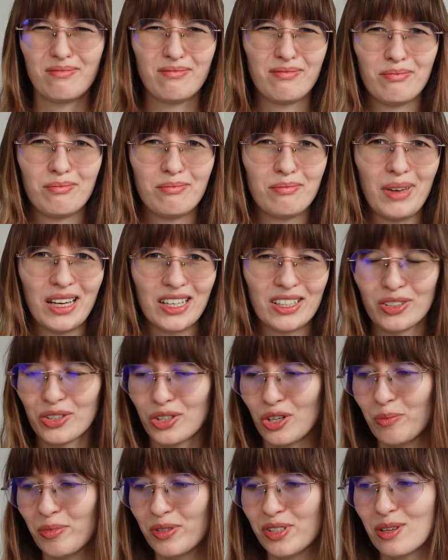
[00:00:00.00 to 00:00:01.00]
metal
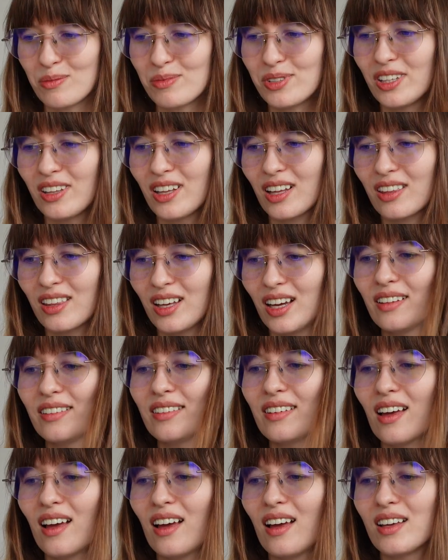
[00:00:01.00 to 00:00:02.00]
top or something like
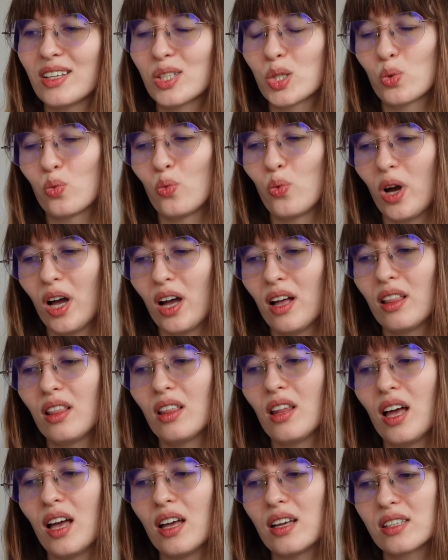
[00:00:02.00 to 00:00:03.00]
that, as
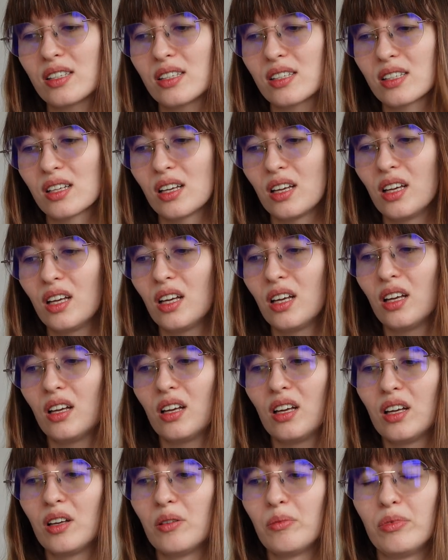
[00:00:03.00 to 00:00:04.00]
well as
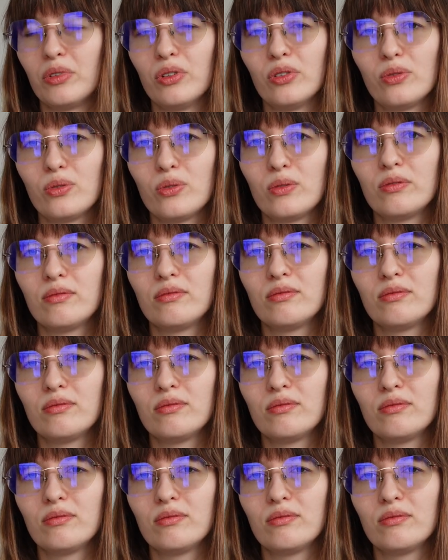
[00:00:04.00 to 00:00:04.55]
blue.